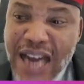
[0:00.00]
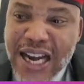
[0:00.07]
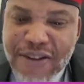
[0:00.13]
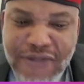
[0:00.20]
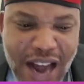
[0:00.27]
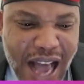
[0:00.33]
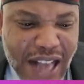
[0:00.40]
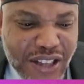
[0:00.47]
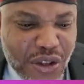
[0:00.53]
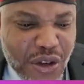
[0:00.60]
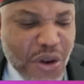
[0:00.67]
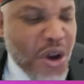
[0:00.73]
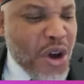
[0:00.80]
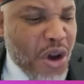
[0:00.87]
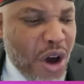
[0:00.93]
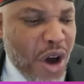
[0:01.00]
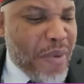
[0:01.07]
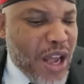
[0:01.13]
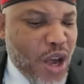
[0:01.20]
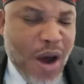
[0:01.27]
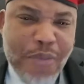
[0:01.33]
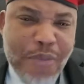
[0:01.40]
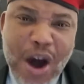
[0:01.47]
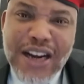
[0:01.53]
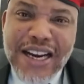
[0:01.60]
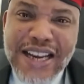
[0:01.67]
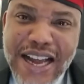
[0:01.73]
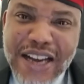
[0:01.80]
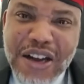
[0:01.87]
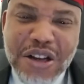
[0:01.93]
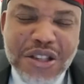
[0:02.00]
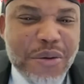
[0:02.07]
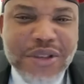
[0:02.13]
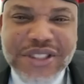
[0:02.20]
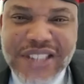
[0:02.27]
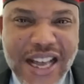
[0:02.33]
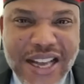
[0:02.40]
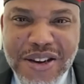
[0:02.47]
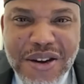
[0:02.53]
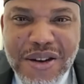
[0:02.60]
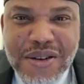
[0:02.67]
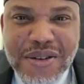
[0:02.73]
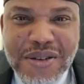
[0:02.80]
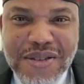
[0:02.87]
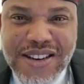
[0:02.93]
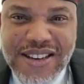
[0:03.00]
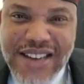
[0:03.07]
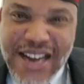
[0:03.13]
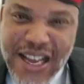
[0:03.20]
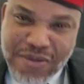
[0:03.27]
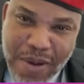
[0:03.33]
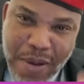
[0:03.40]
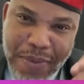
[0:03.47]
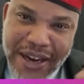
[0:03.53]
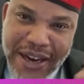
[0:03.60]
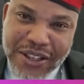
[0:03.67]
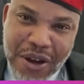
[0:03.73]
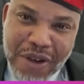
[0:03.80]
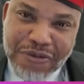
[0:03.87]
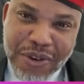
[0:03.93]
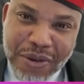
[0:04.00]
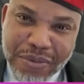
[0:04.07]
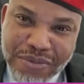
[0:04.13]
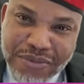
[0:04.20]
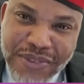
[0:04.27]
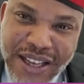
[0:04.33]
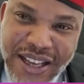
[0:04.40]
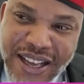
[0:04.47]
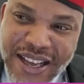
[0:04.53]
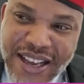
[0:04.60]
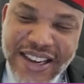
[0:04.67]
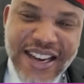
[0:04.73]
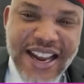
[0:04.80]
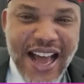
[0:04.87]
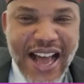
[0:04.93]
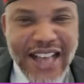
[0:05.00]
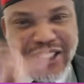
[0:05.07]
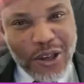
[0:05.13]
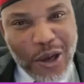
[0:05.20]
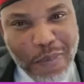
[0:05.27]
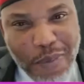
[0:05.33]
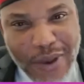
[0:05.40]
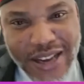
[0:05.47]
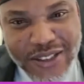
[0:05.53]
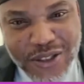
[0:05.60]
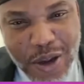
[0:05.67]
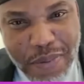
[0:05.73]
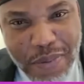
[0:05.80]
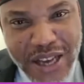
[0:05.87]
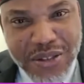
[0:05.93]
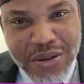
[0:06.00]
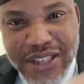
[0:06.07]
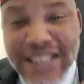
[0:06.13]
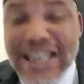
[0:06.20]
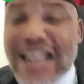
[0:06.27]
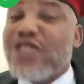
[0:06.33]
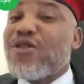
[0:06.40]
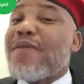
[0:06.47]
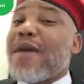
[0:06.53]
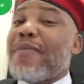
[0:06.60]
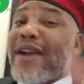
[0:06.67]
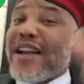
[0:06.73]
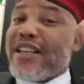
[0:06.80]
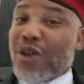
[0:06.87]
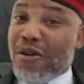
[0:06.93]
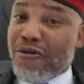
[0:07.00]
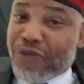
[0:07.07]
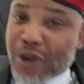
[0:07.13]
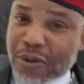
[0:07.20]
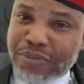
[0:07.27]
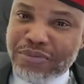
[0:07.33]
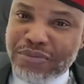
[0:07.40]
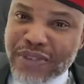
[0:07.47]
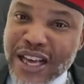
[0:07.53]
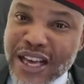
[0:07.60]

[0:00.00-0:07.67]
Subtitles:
And if they ask you, oh, but you were born in Lagos, you will say, no, that's where my parents come from. They ask your parents will say, that's where my parents come from.